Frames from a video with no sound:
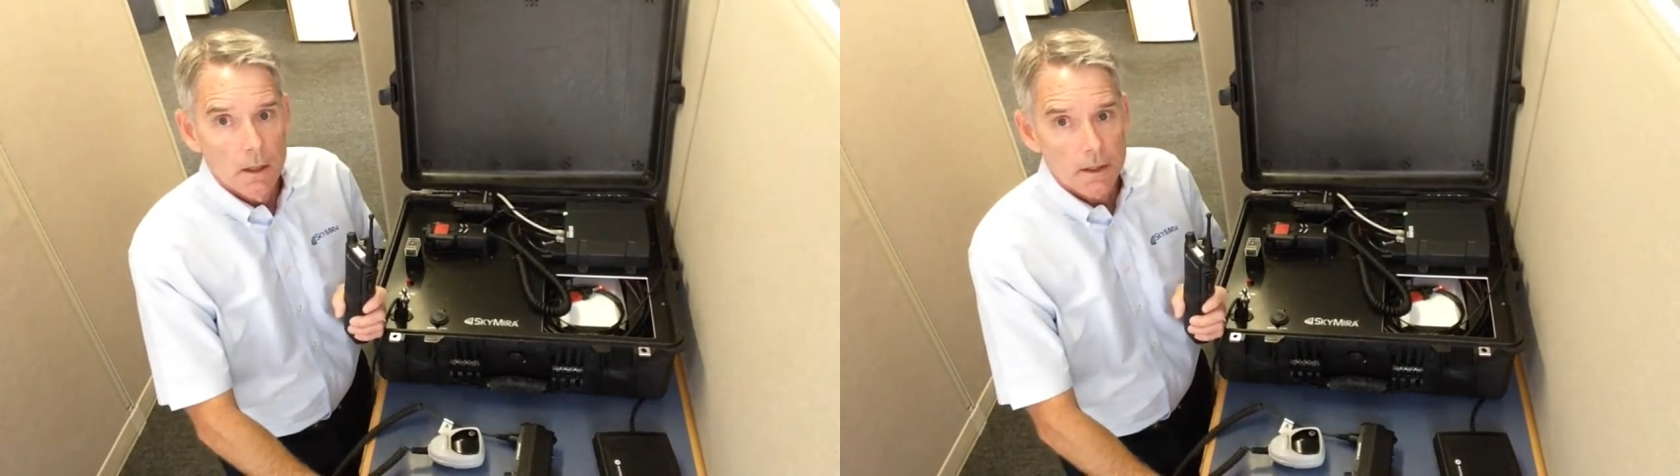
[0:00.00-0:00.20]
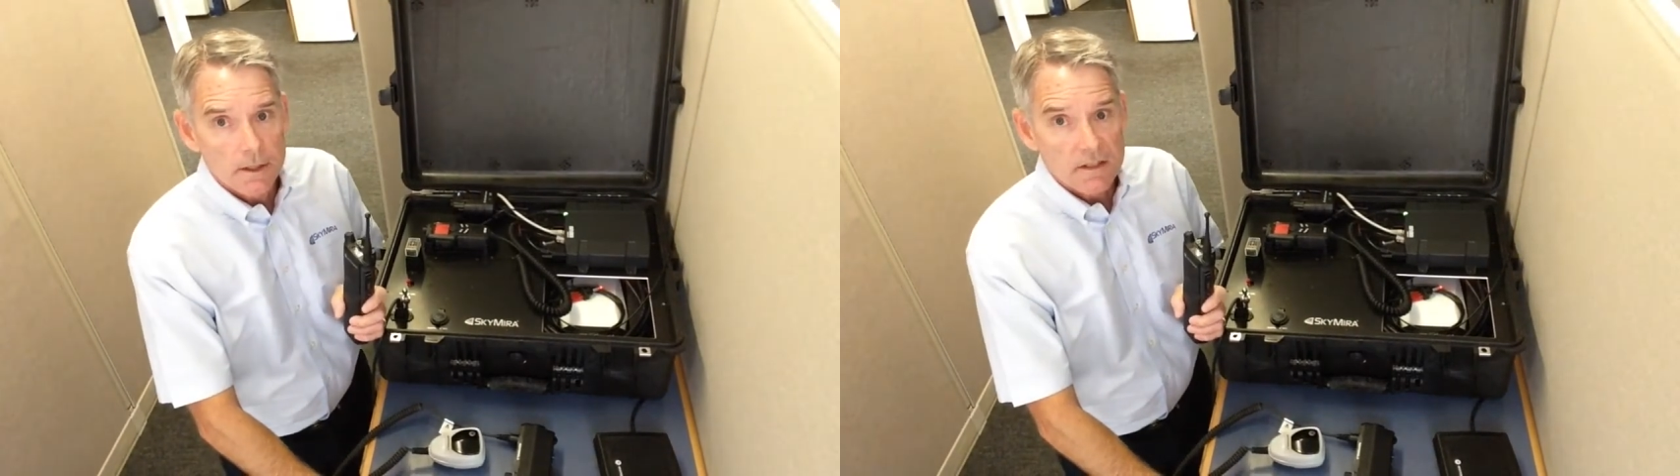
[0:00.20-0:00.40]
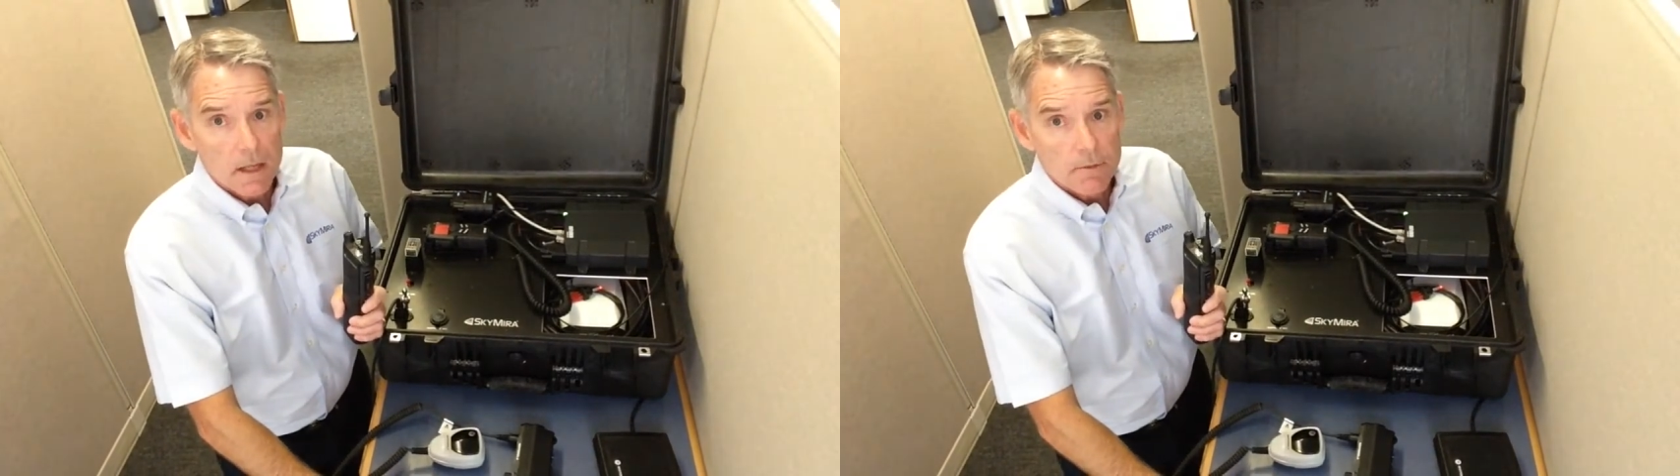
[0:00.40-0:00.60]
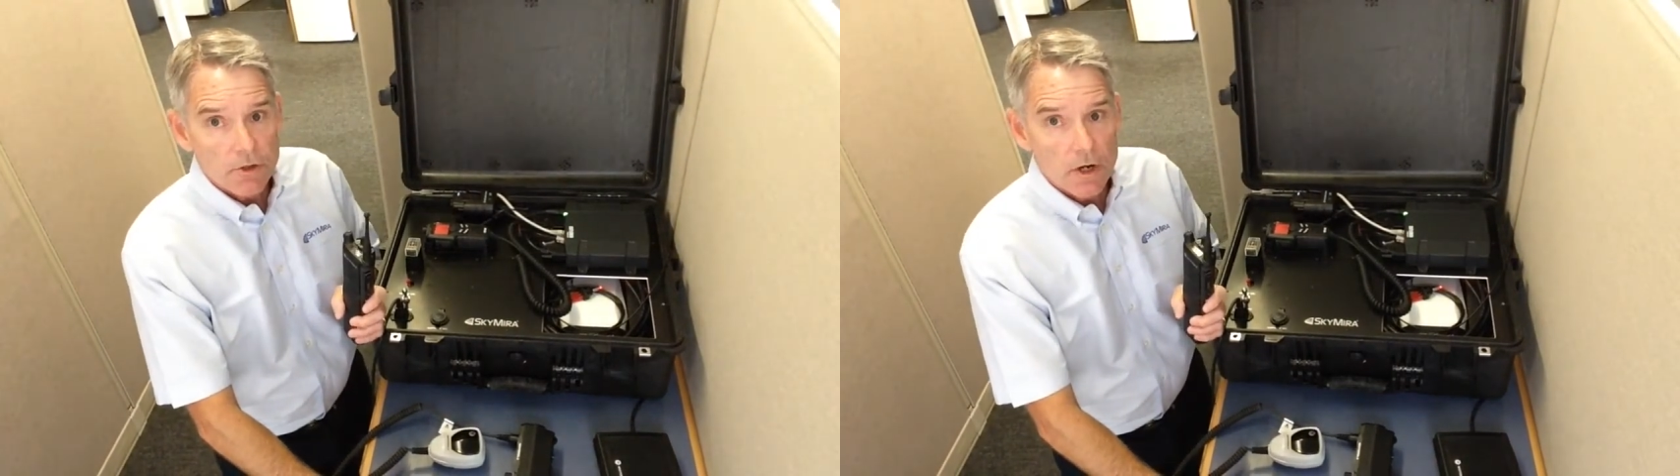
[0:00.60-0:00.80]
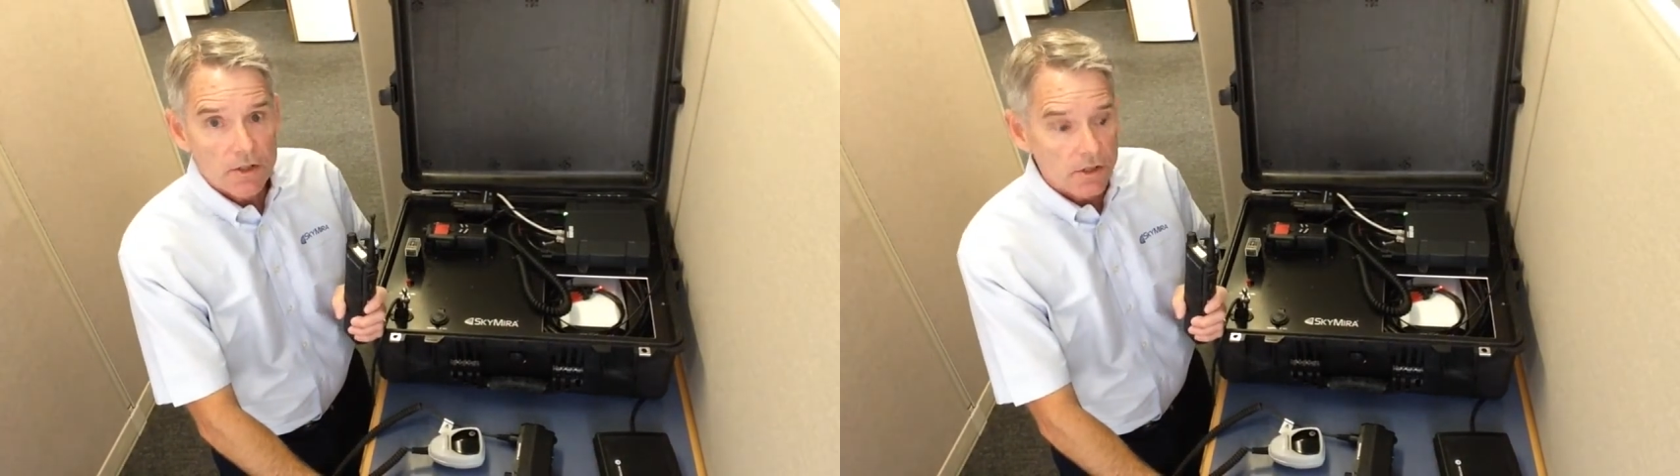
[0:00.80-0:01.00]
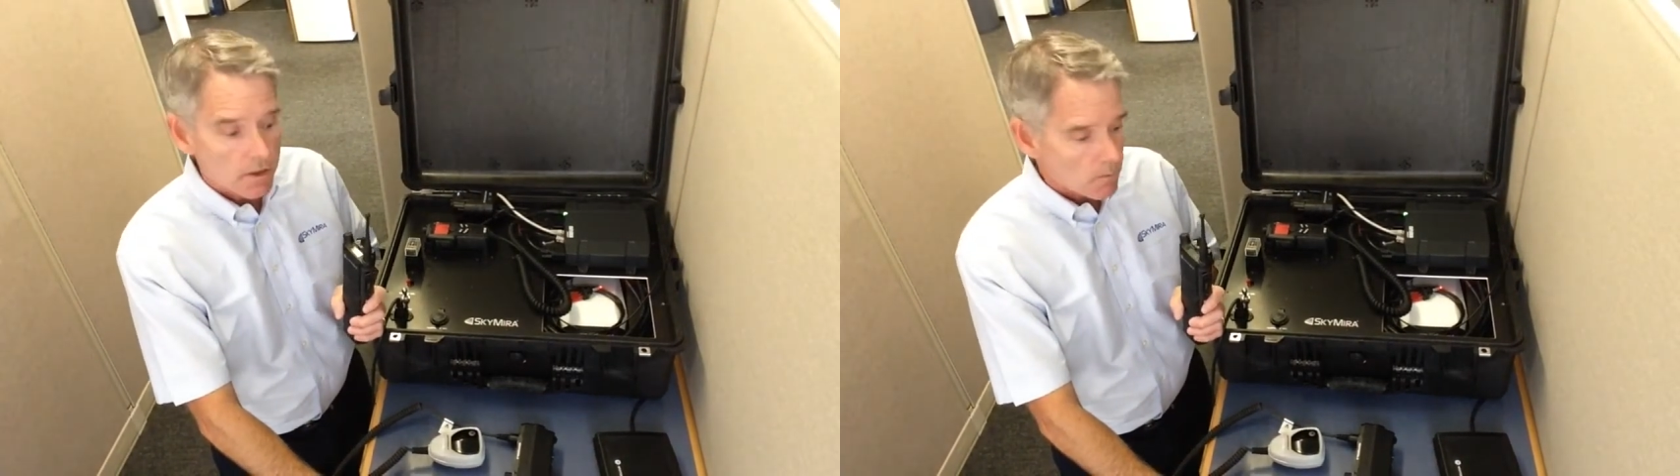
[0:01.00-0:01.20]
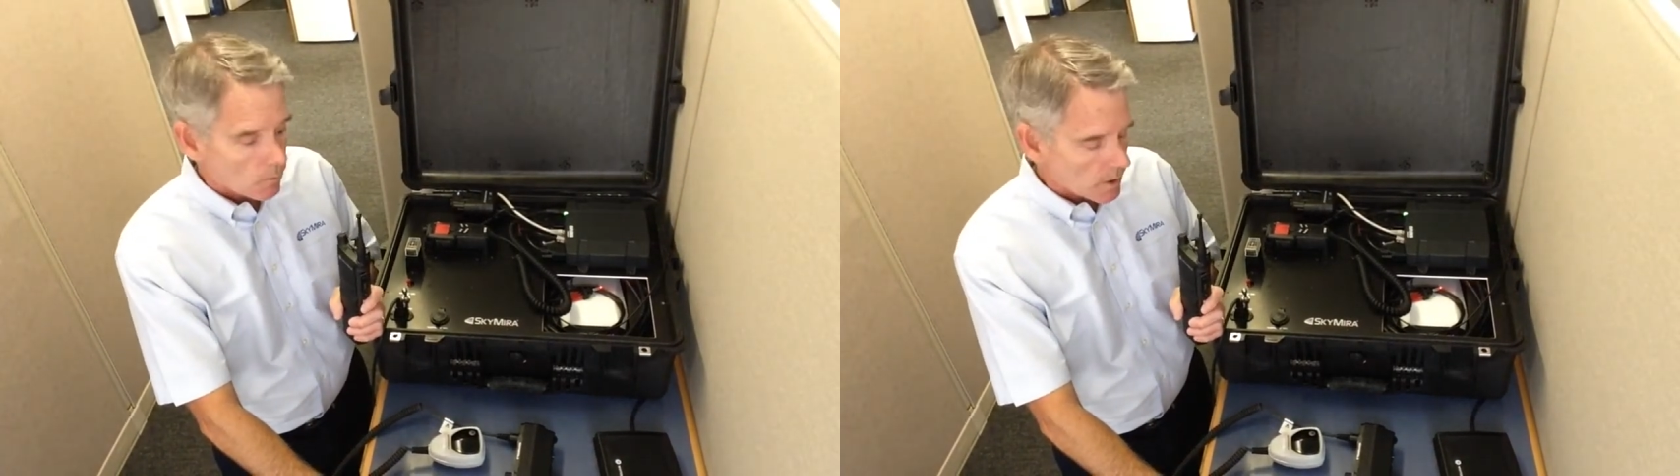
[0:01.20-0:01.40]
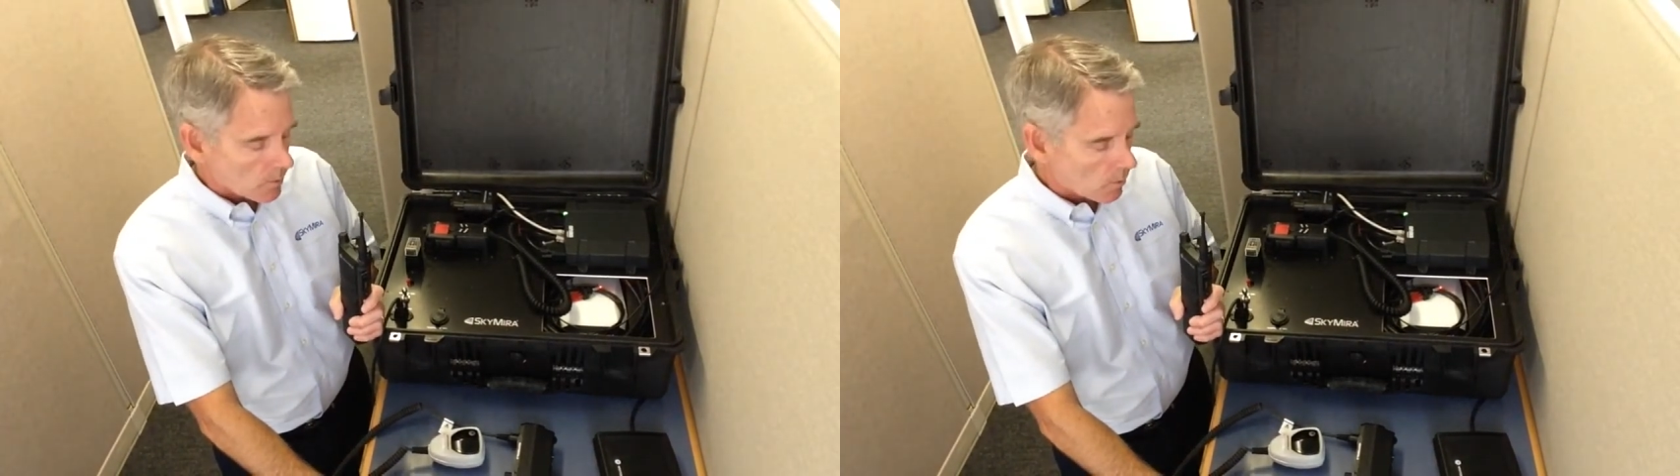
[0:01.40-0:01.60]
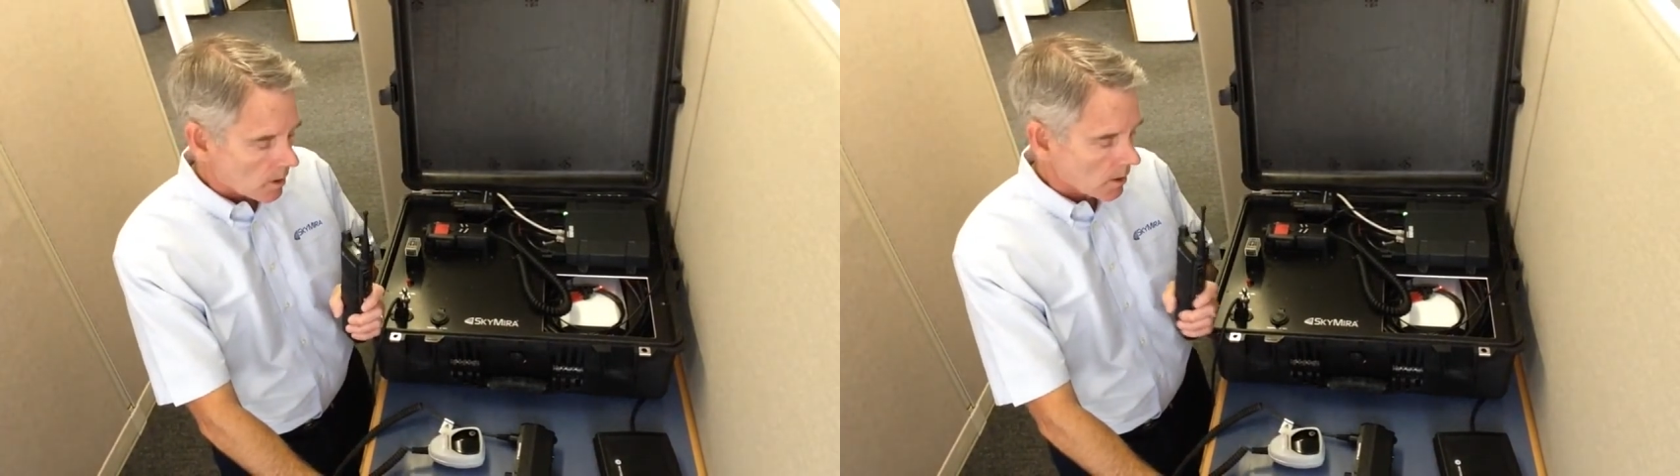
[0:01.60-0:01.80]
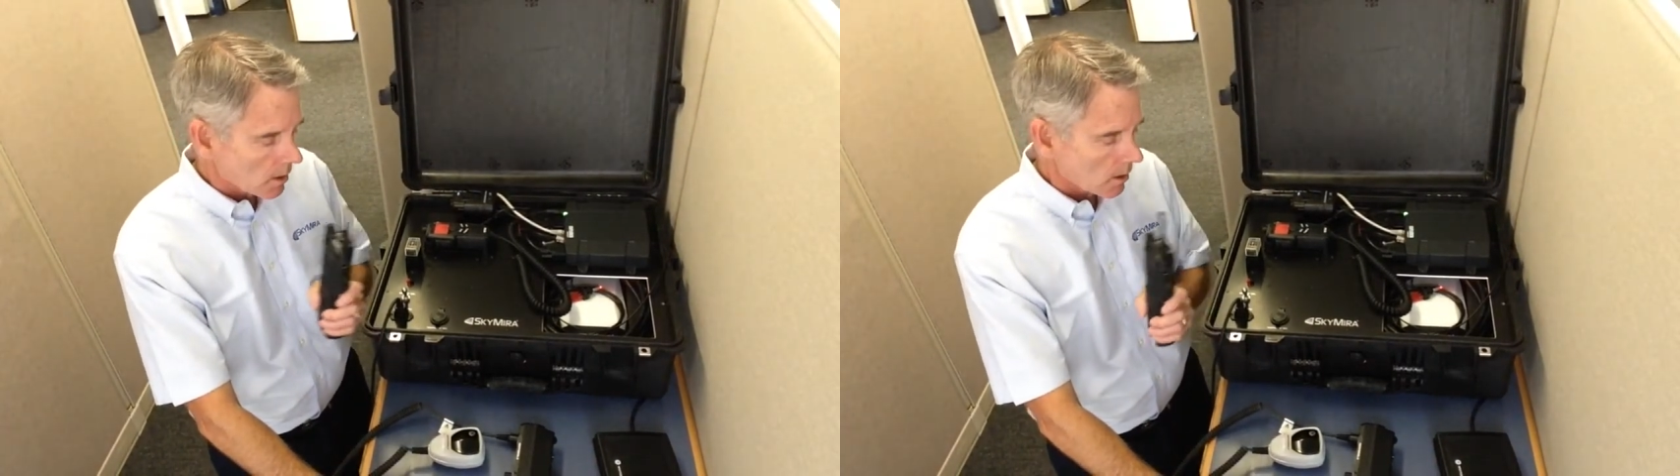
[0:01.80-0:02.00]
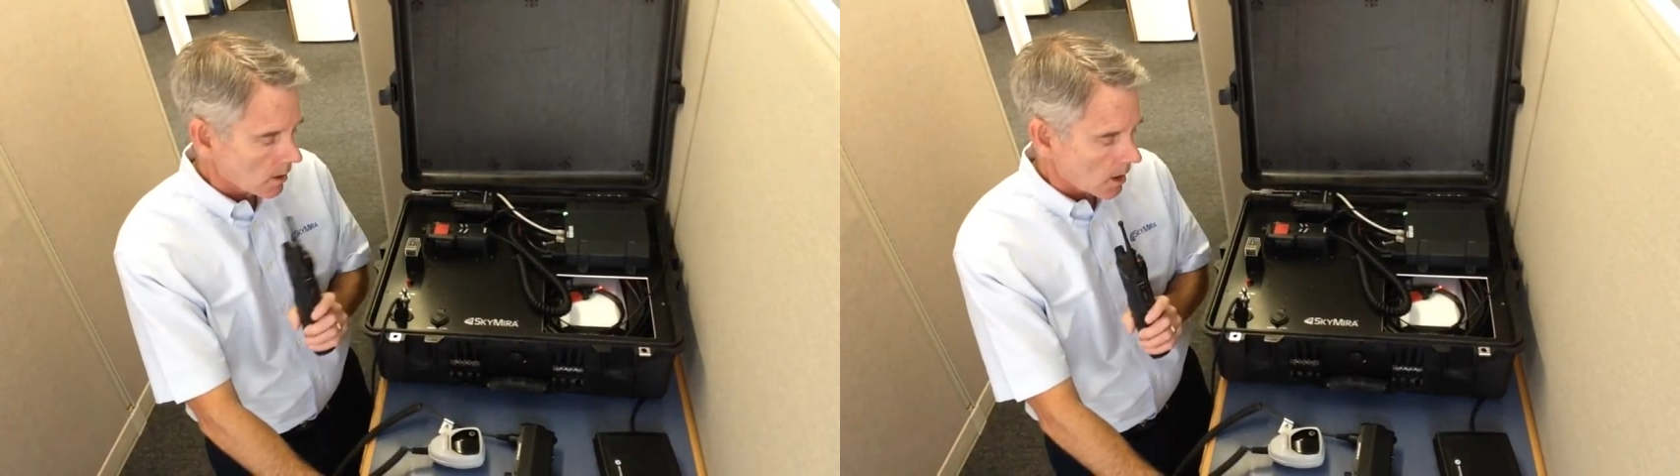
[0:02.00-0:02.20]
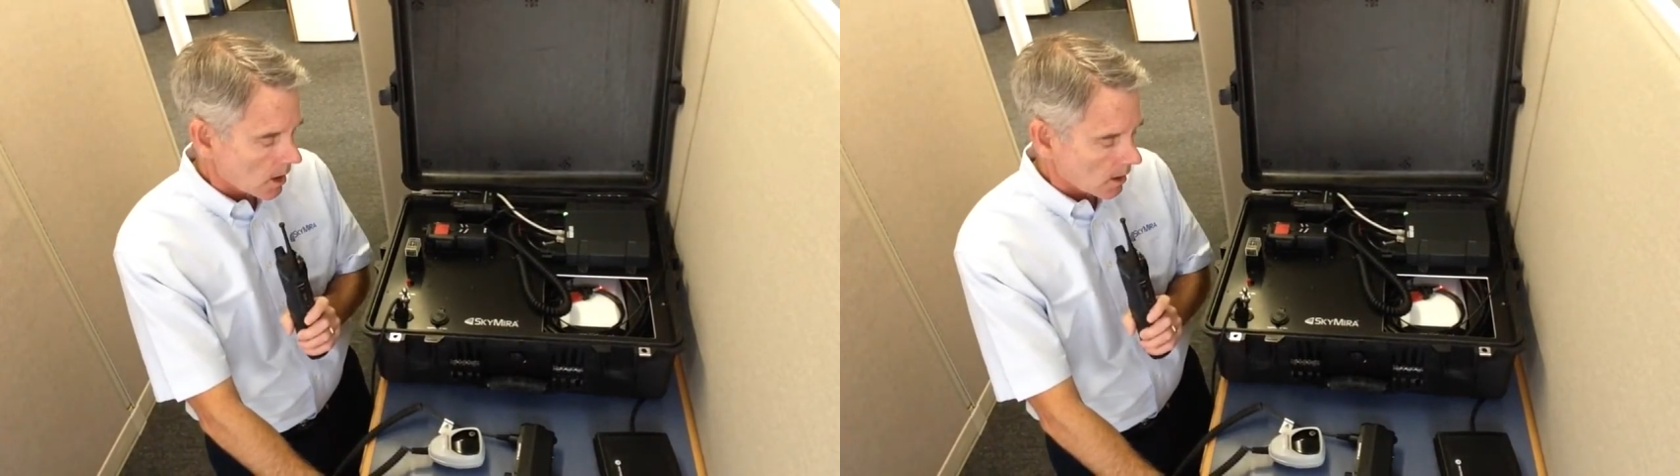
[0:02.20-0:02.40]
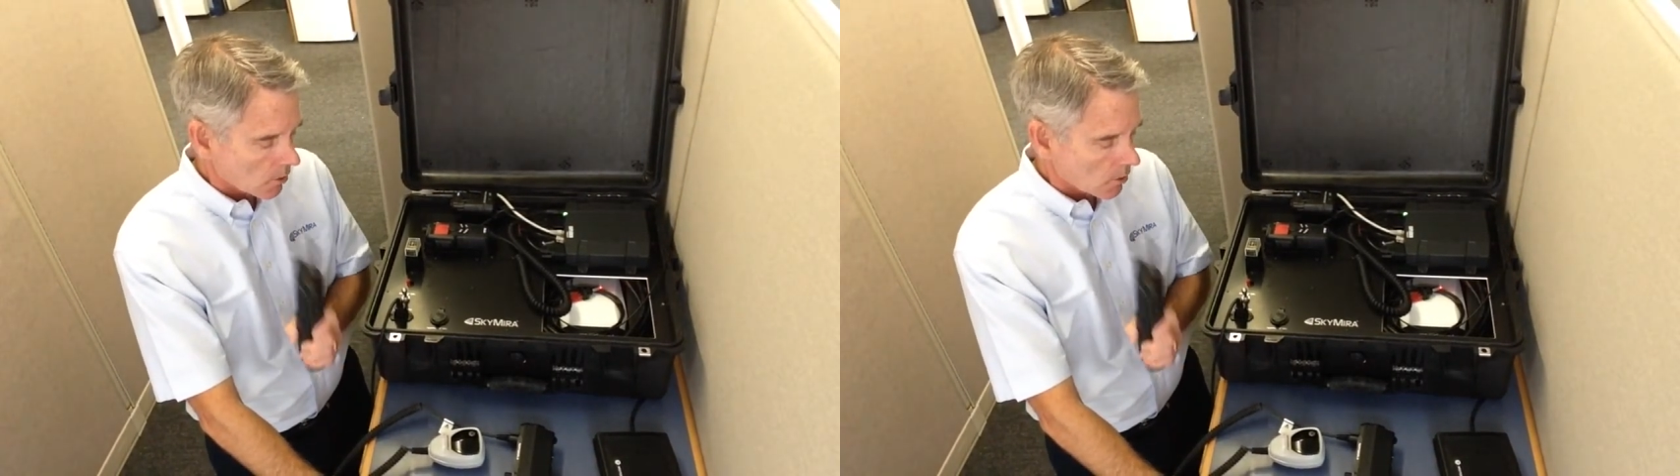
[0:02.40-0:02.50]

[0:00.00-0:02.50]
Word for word: In this demonstration, we will uh,